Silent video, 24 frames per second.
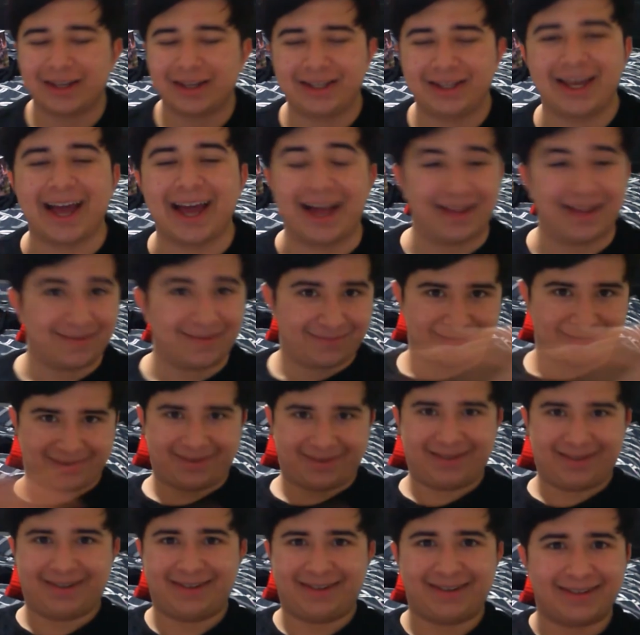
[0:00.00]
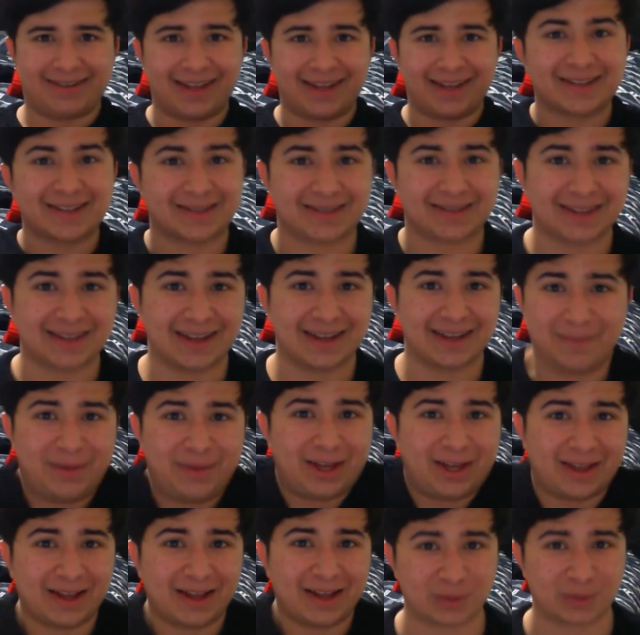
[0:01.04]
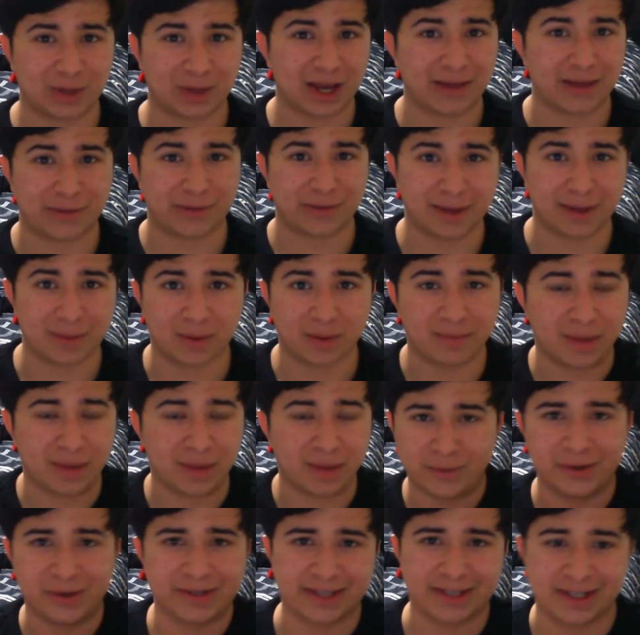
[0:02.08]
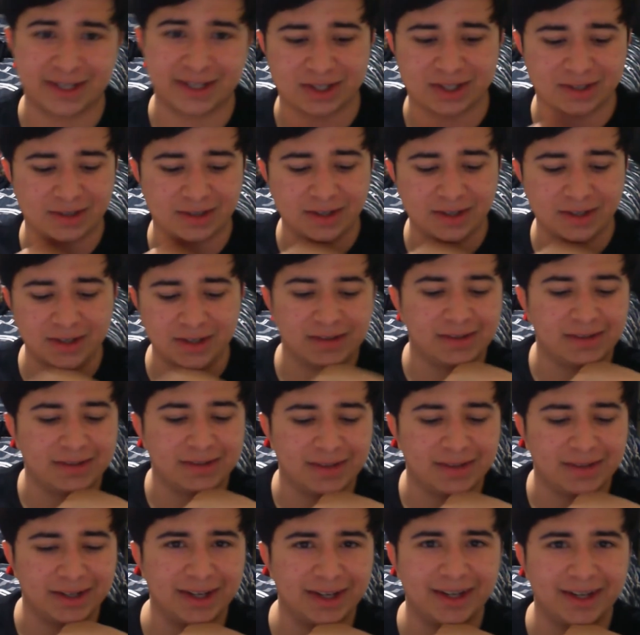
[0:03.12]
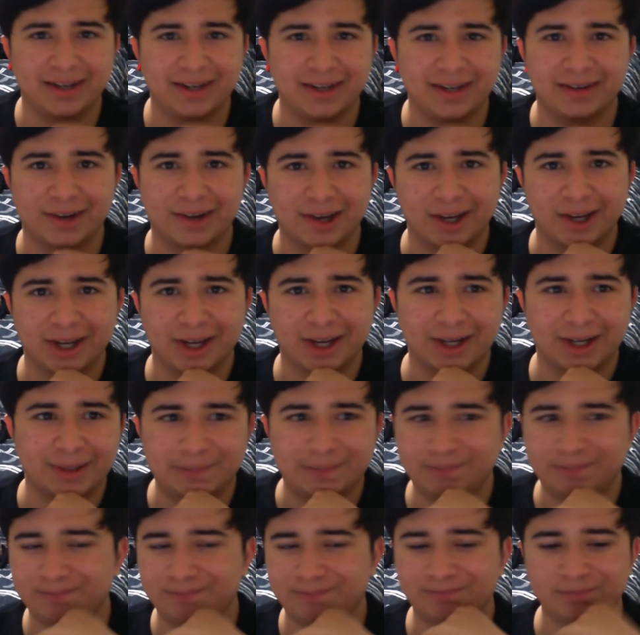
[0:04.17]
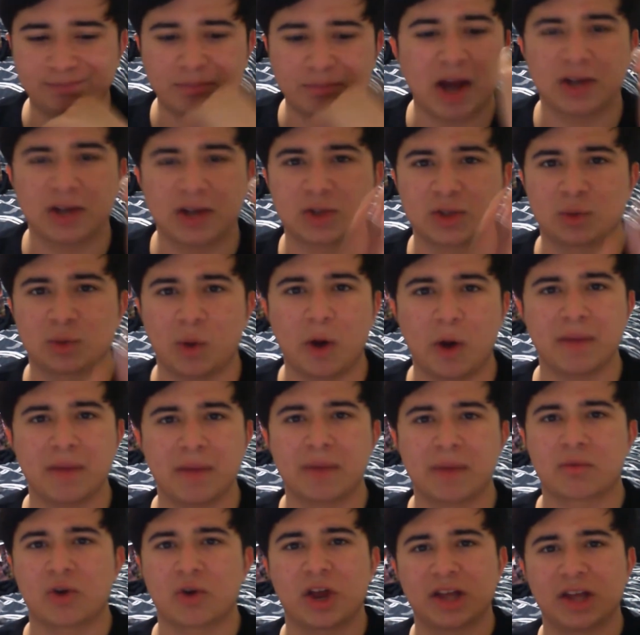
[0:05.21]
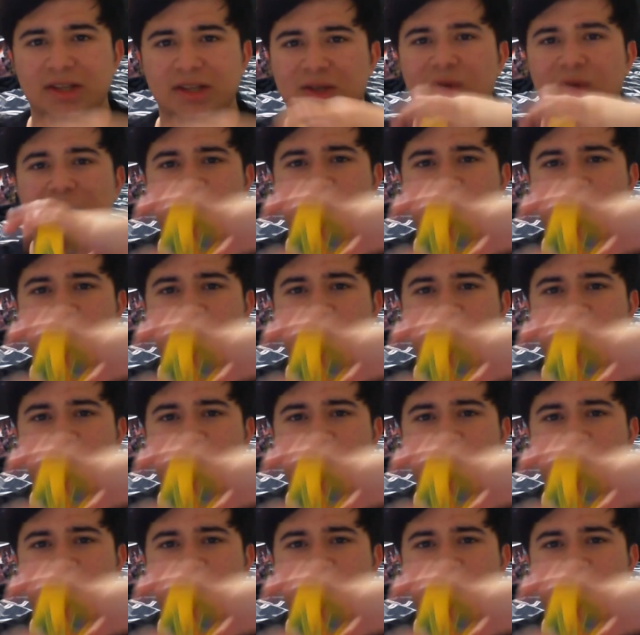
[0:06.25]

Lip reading: Yeah. That's what I think about memorization. And, might as well memorize all the